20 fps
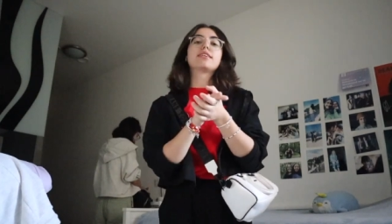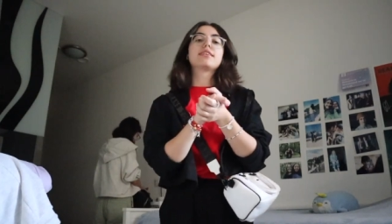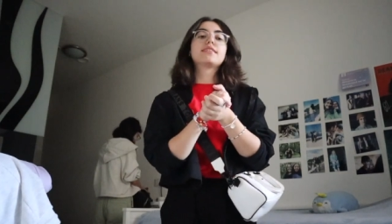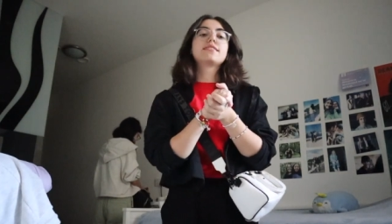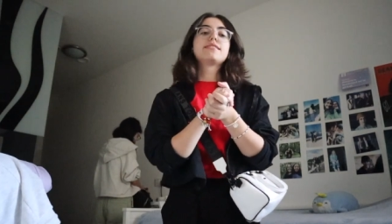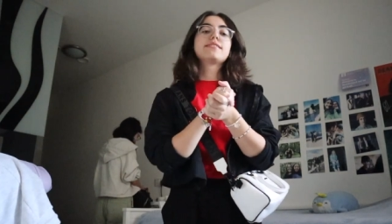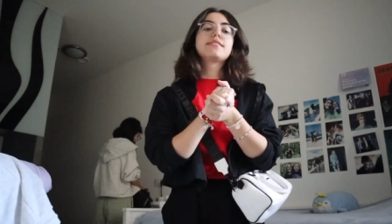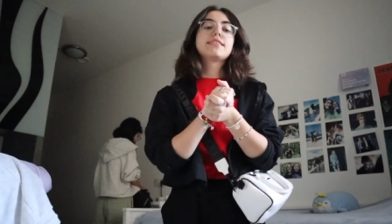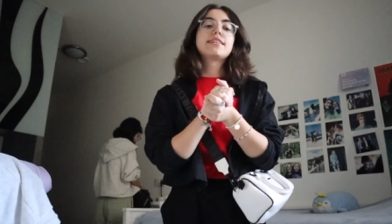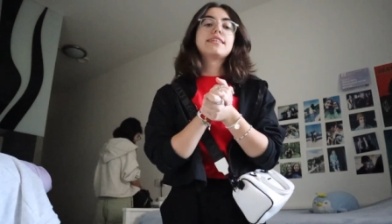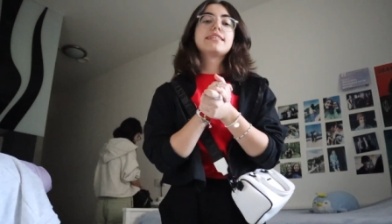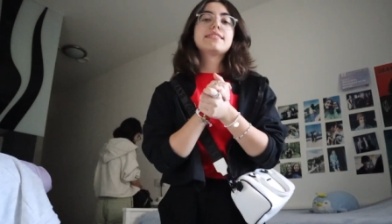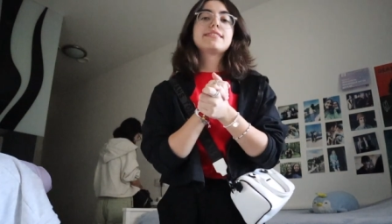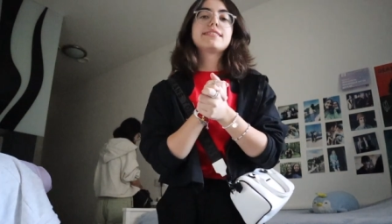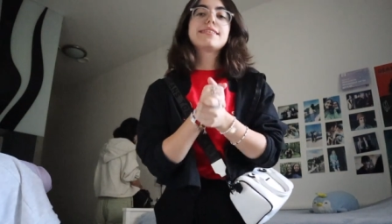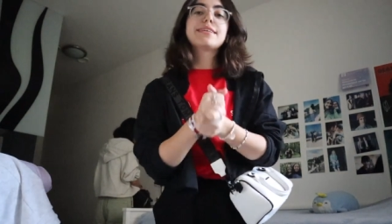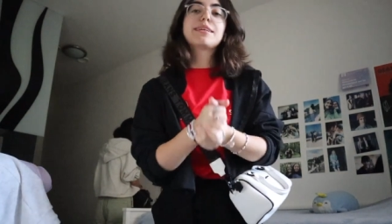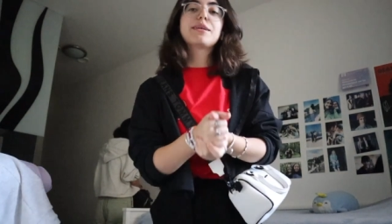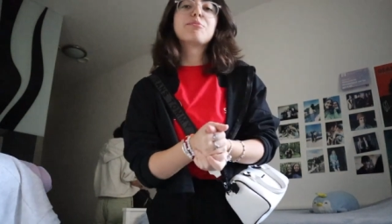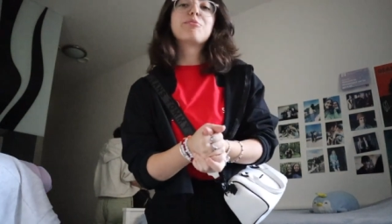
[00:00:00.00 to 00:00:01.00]
It's in
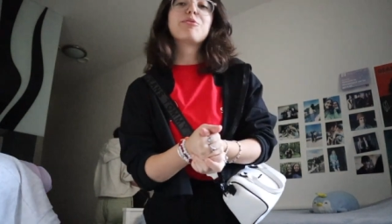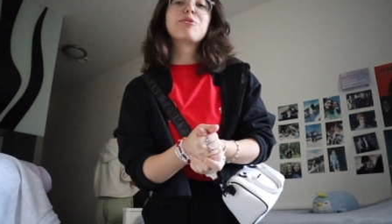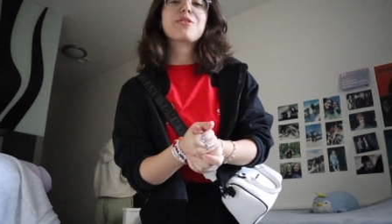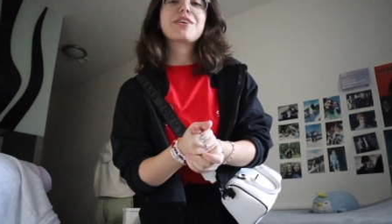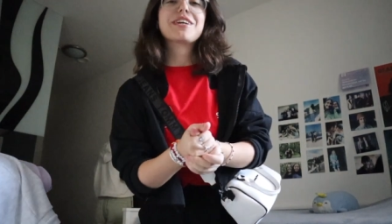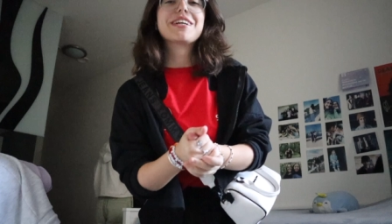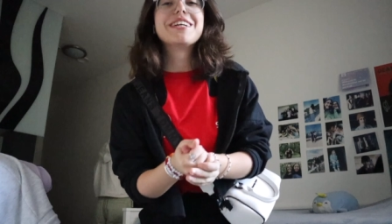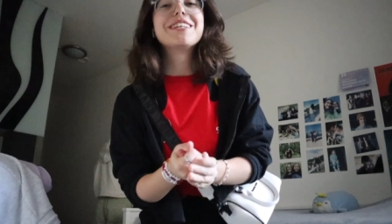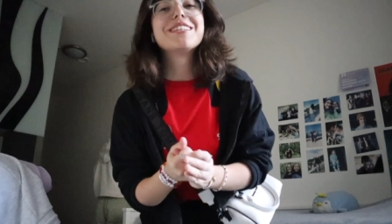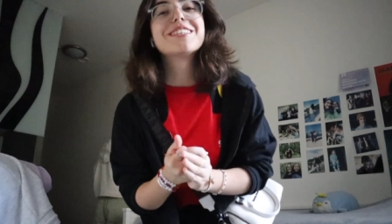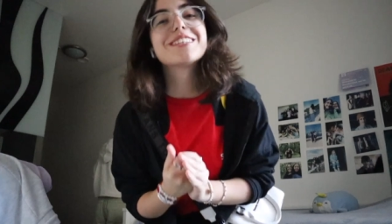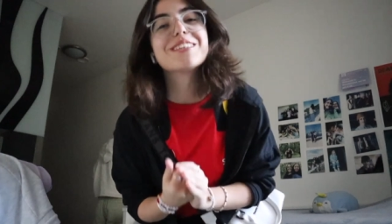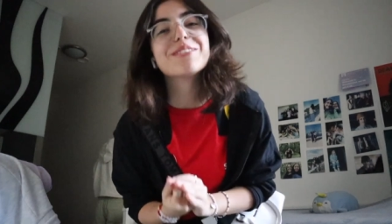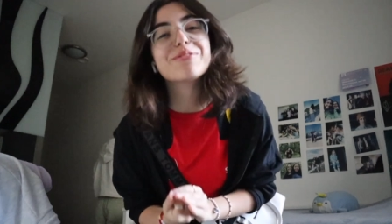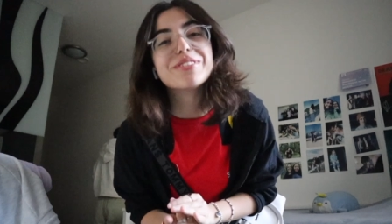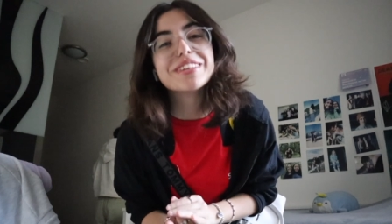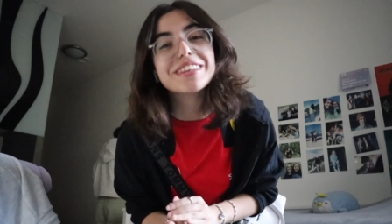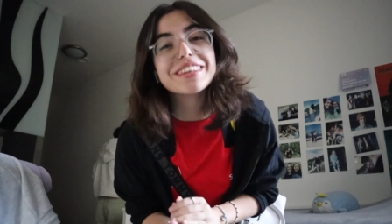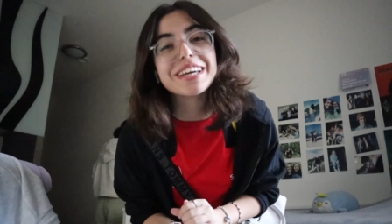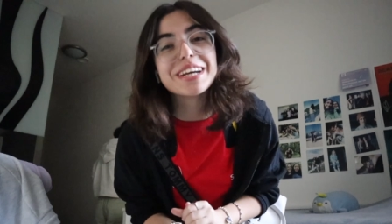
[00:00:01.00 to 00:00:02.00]
Singapore and I should
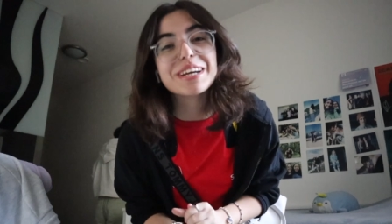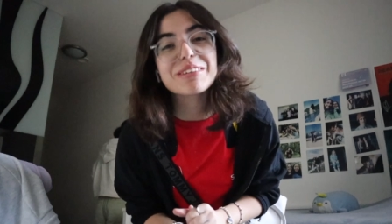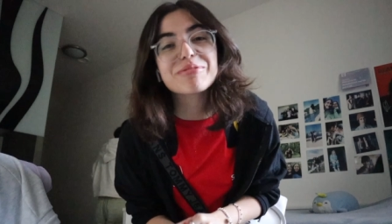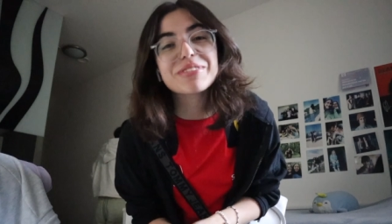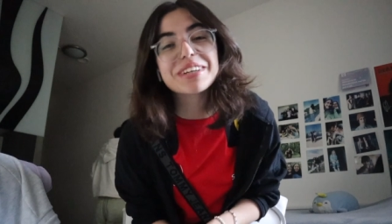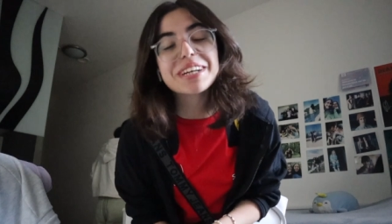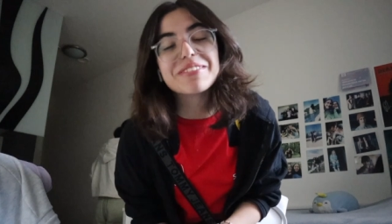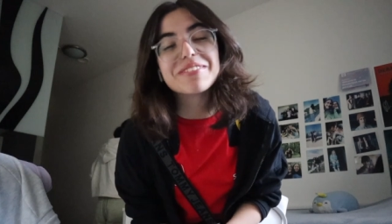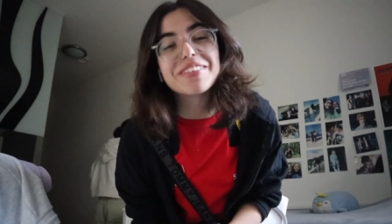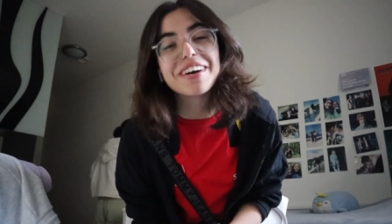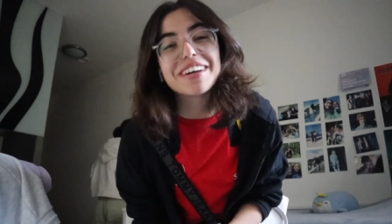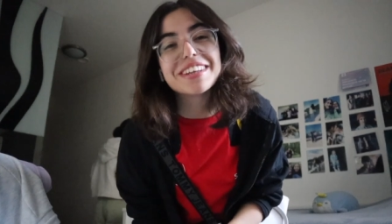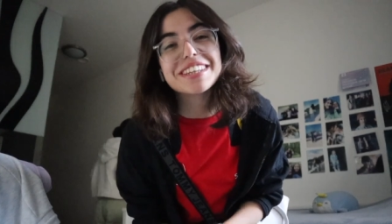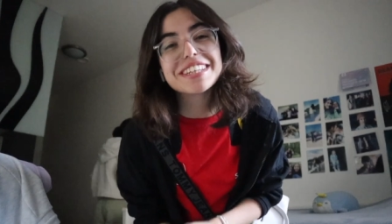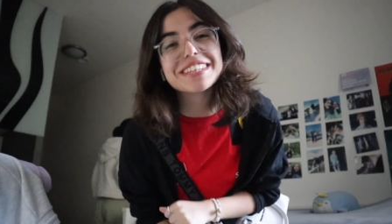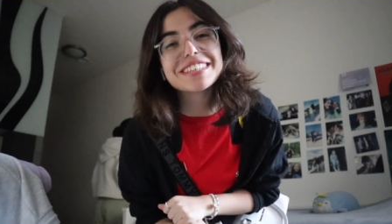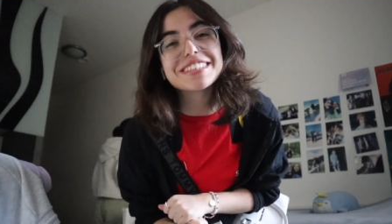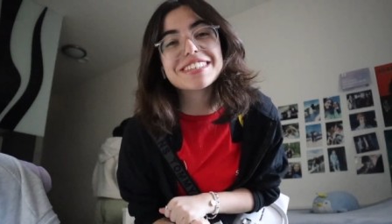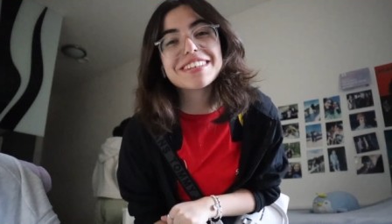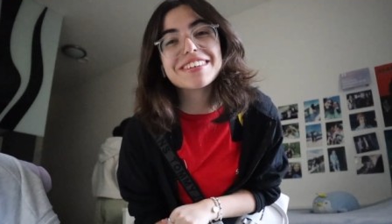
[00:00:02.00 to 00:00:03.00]
have been there, but I'm not,
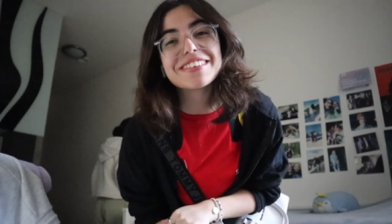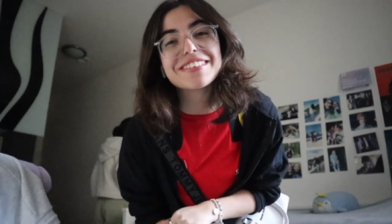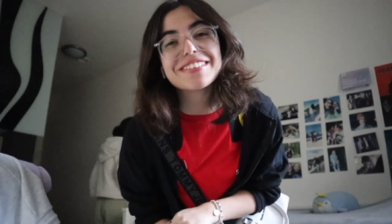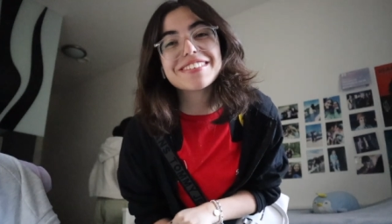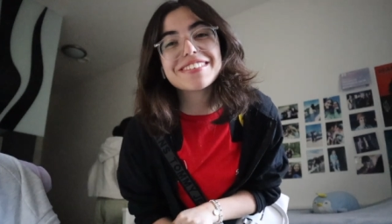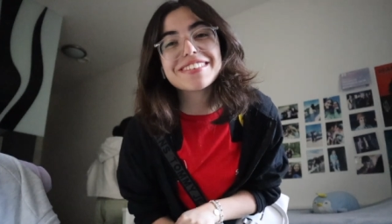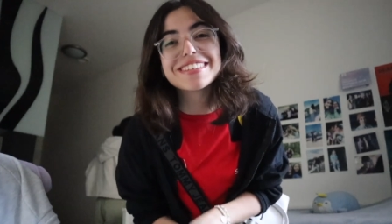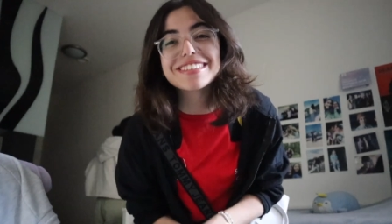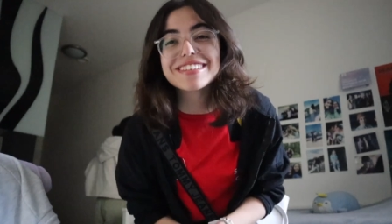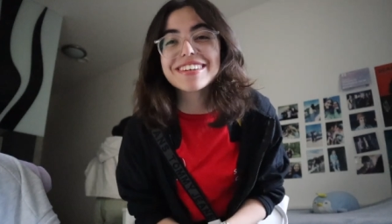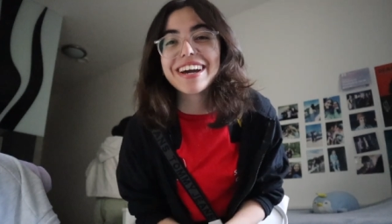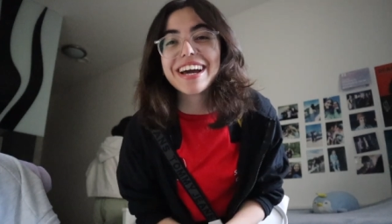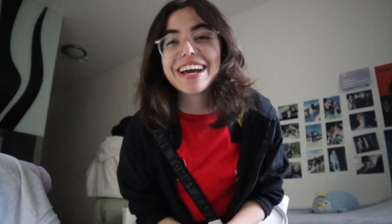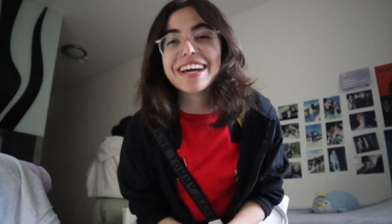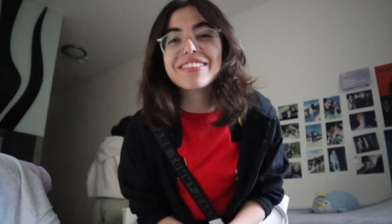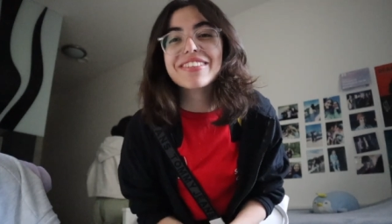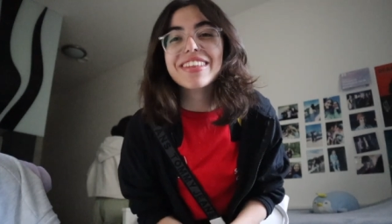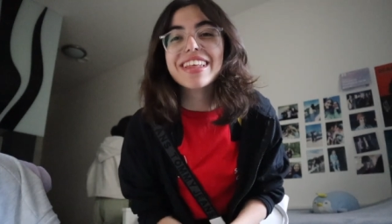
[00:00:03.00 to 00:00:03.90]
so it's okay.